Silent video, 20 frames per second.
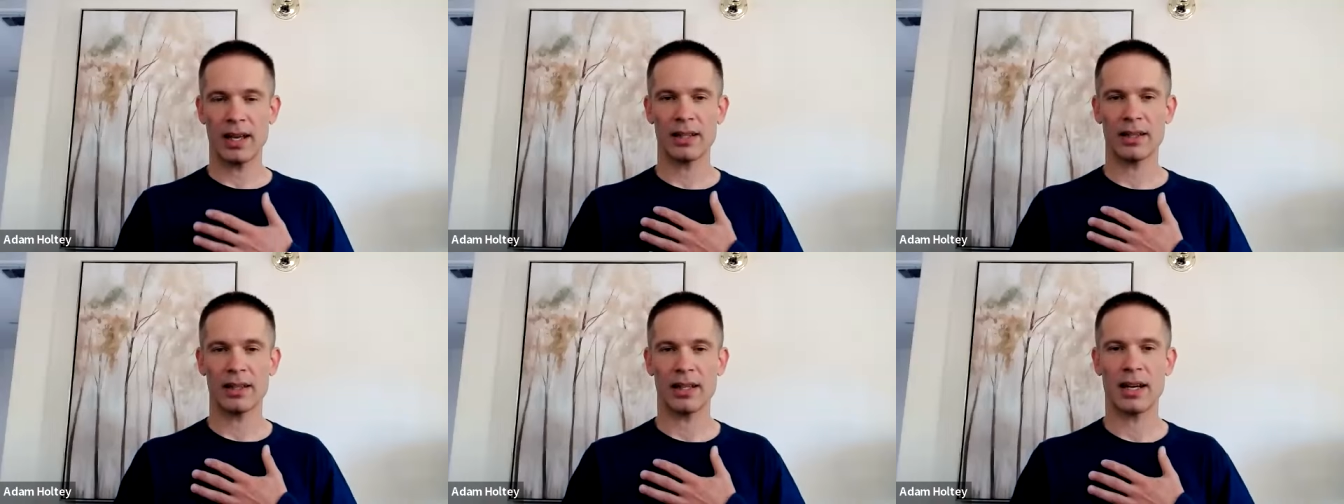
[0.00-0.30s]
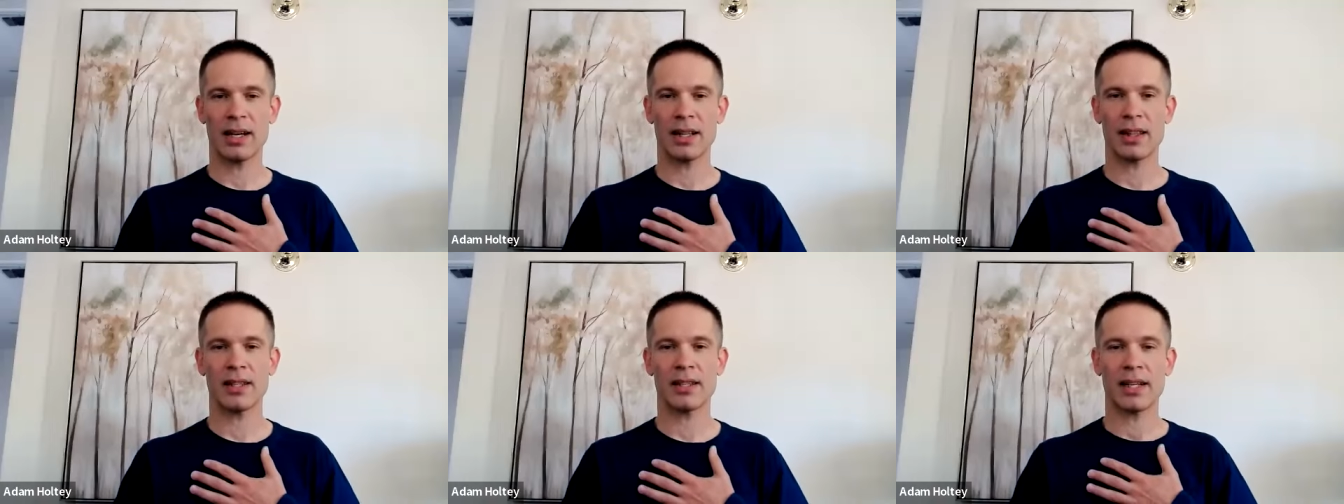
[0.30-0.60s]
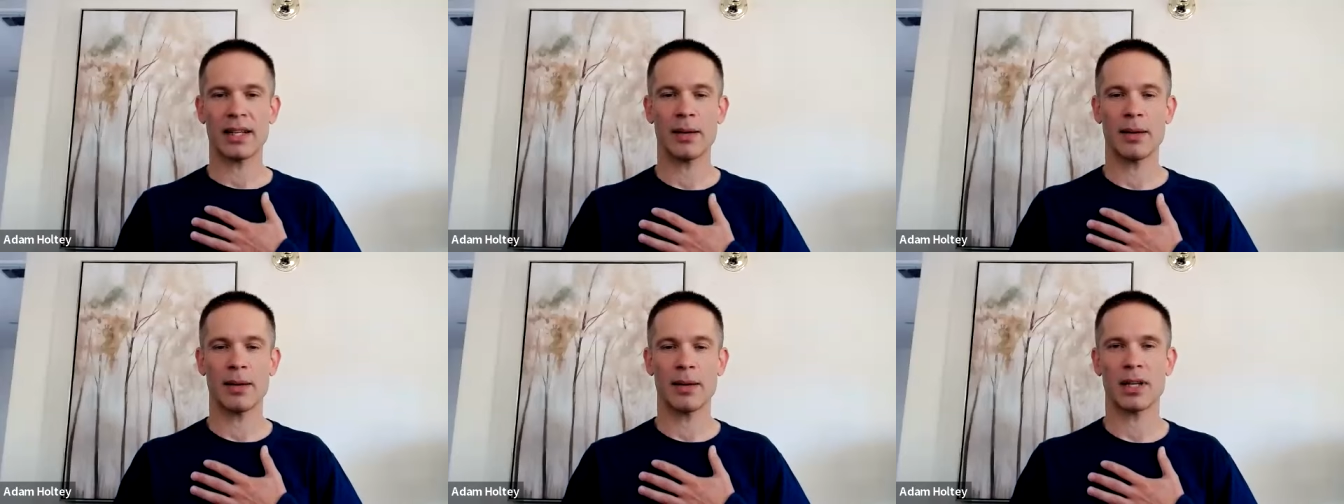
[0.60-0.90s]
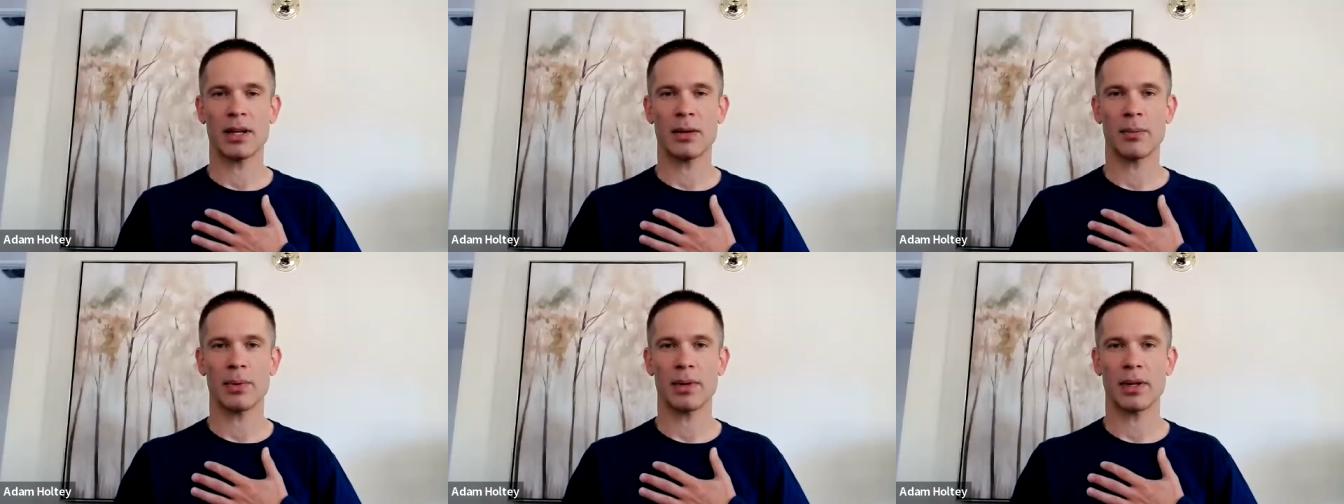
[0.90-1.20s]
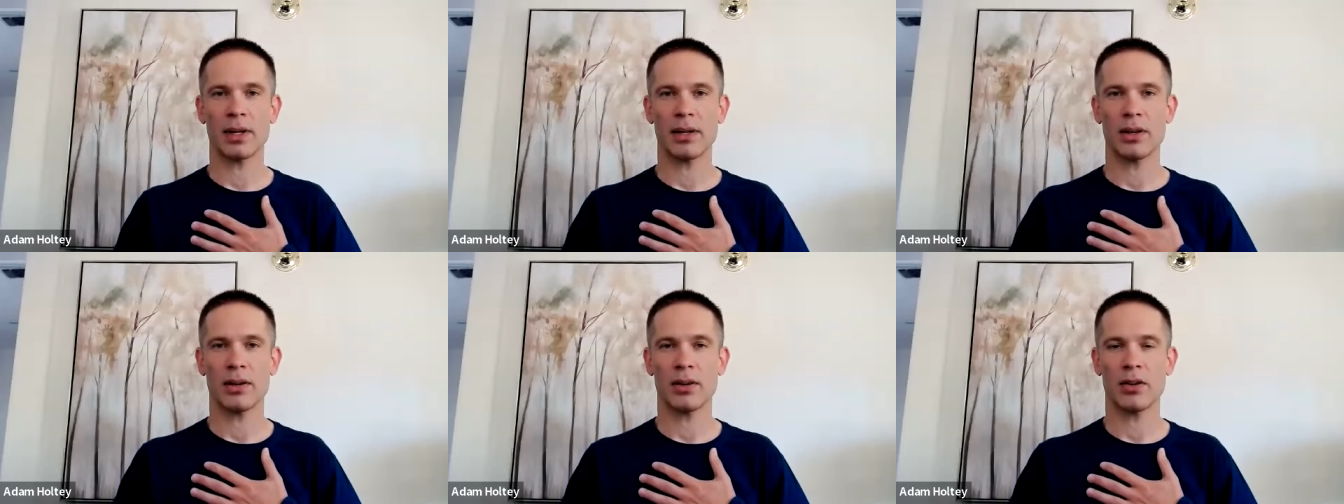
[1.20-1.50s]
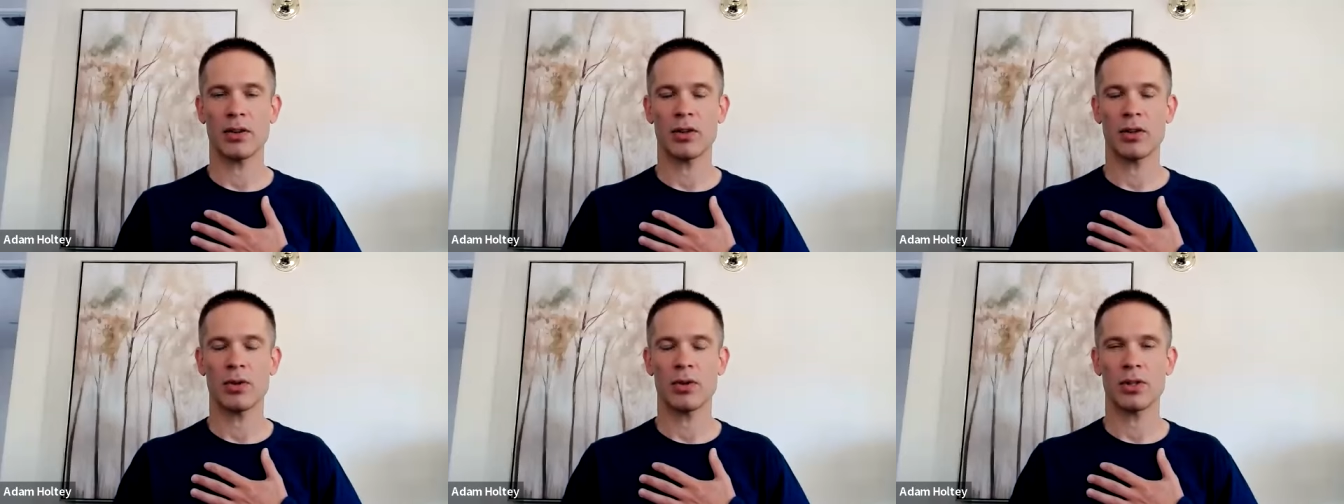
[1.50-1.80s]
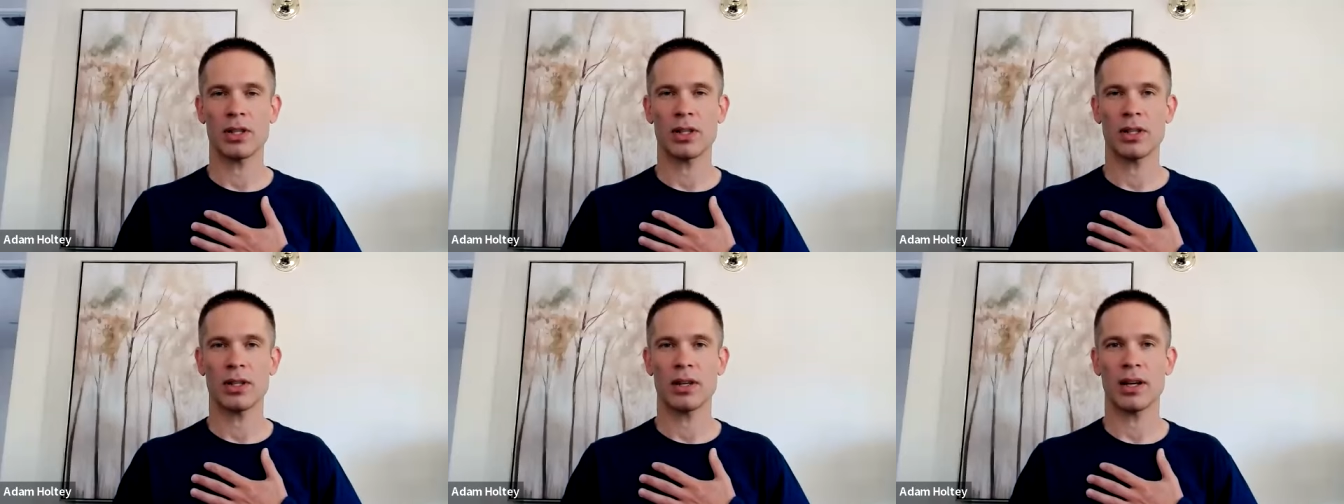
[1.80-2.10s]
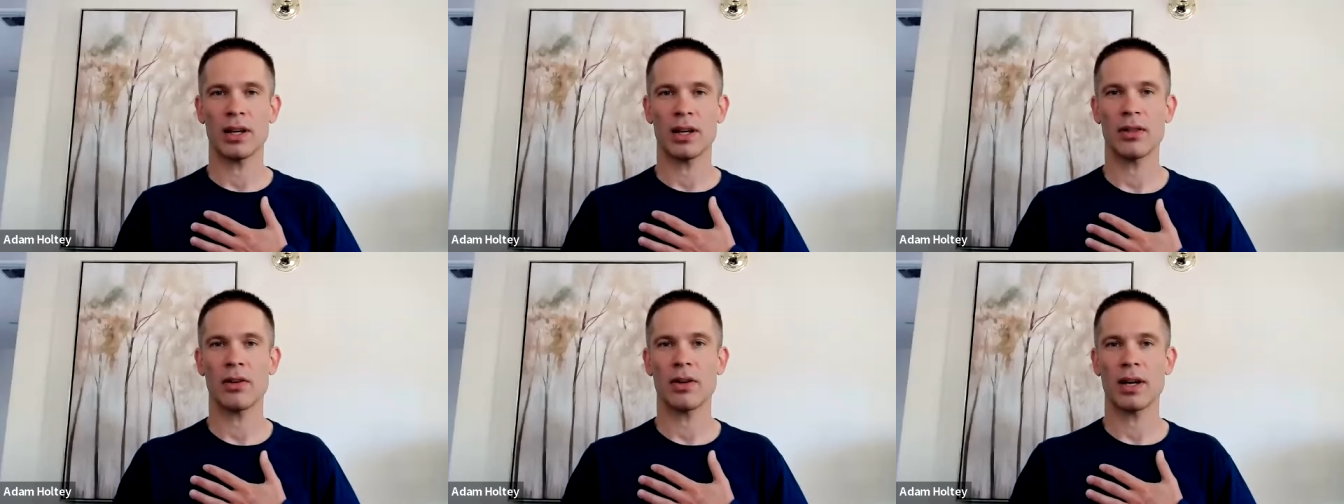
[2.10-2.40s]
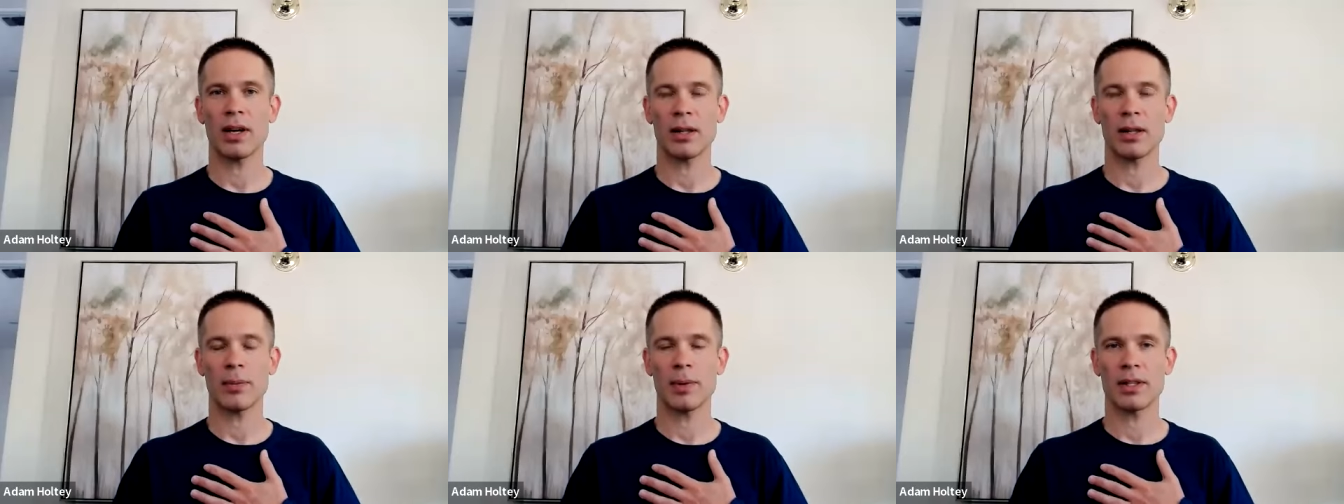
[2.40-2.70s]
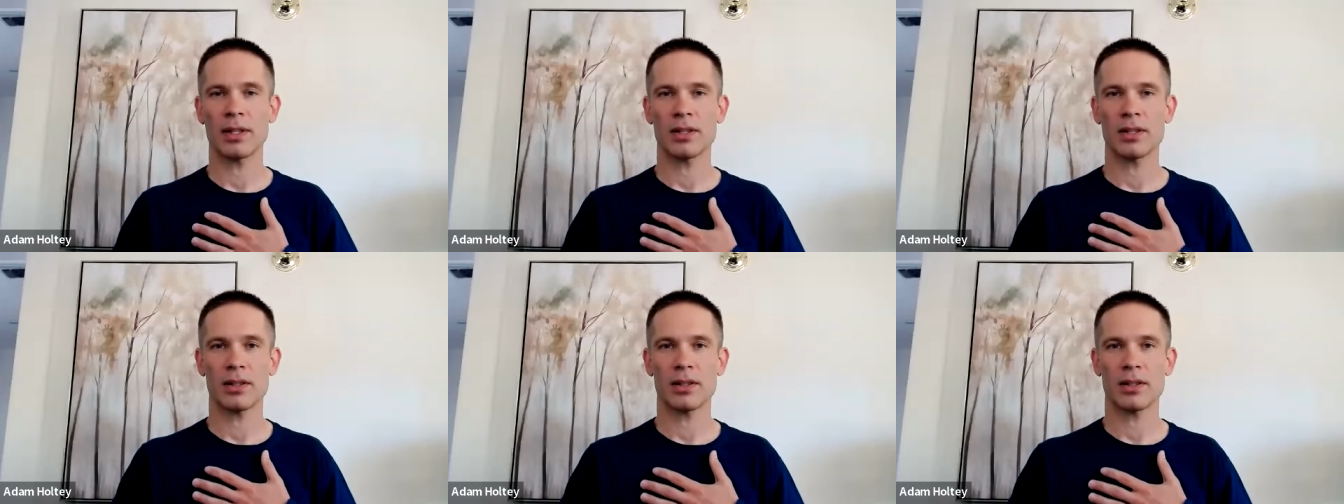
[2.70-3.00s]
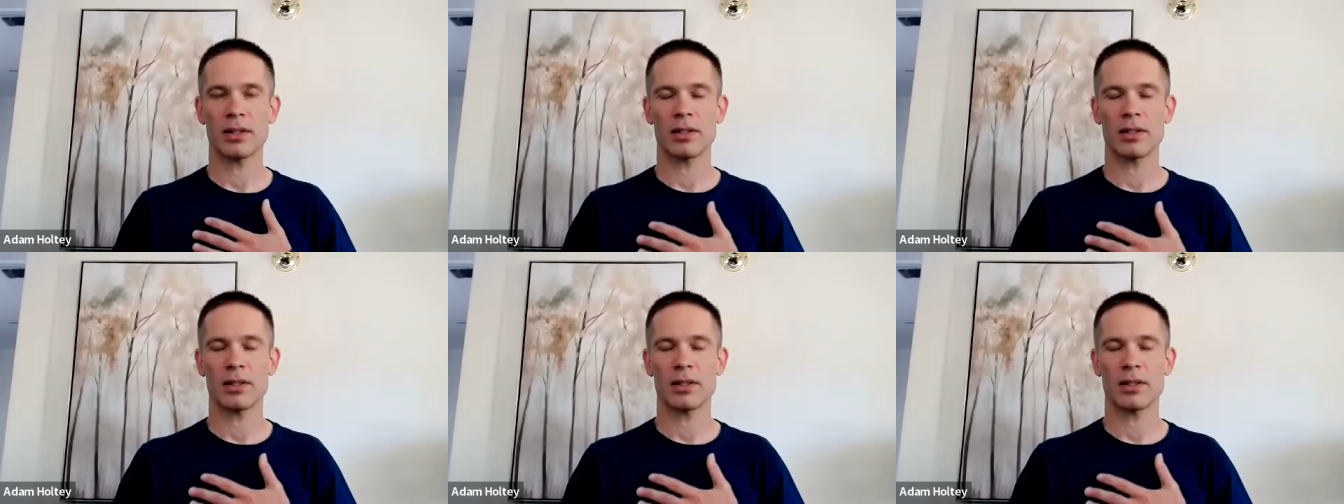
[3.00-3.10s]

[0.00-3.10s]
a lot of the times using the other elements